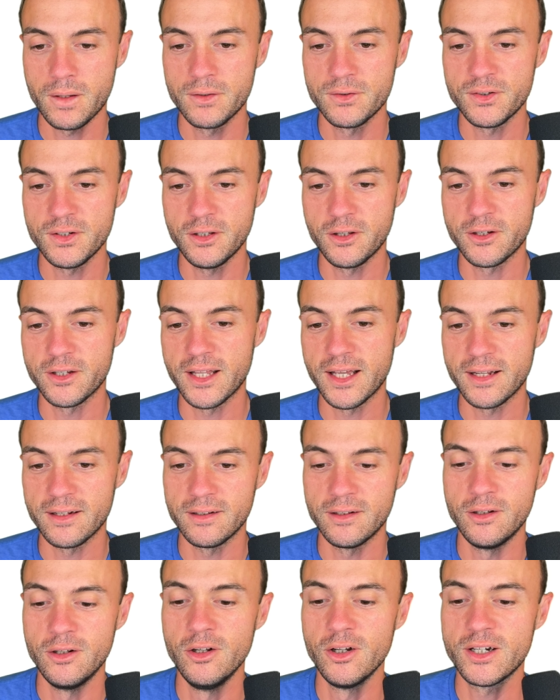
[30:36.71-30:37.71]
See, look at
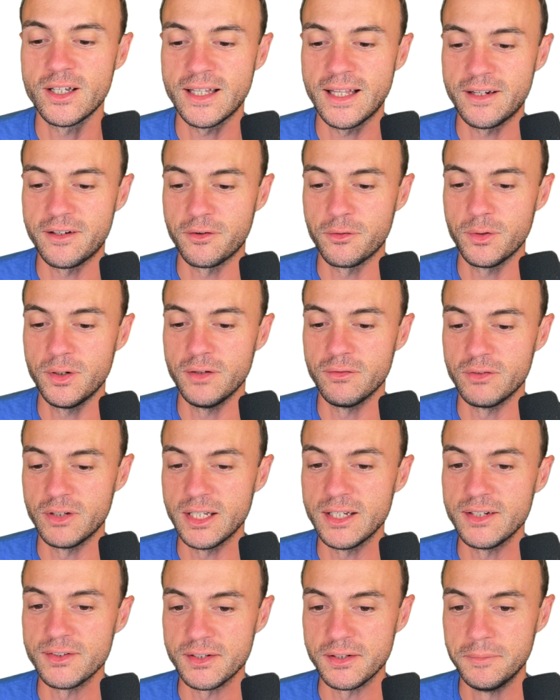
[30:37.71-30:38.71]
that. Look at that degree of
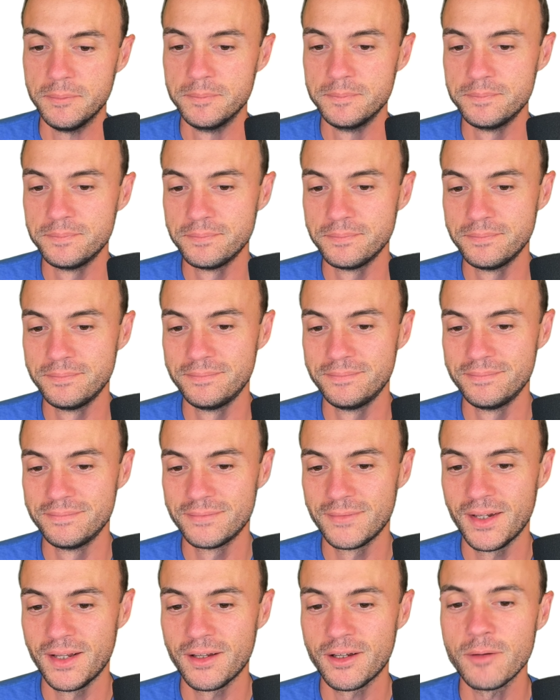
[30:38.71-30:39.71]
lazy.
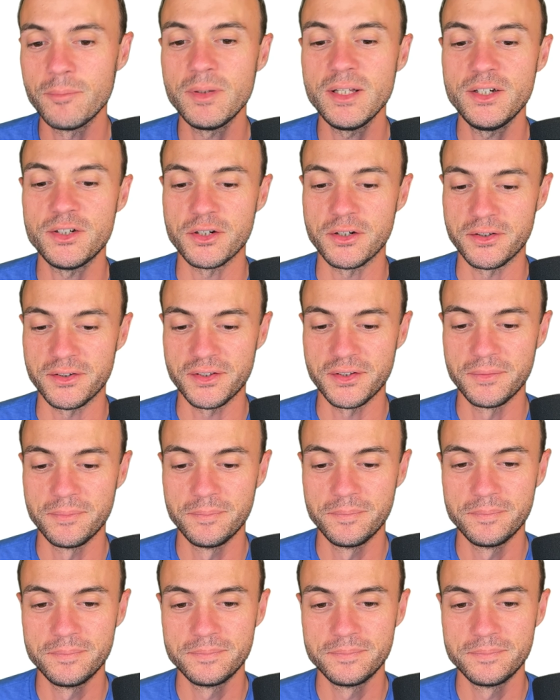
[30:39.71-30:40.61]
Completions.